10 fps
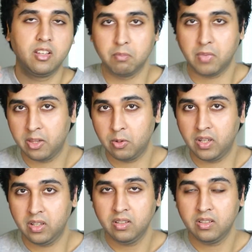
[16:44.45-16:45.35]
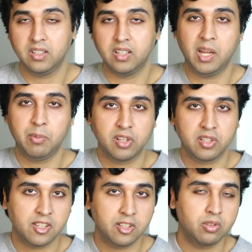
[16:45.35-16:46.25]
By the way, I
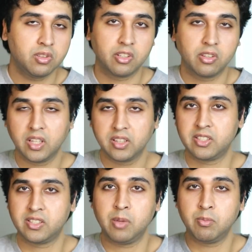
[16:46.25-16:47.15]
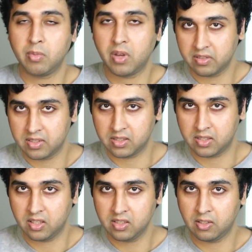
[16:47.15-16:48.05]
personally don't think you'll get the same amount of
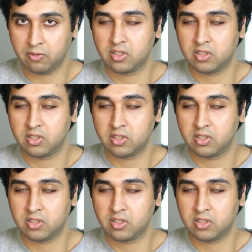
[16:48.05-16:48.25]
success if you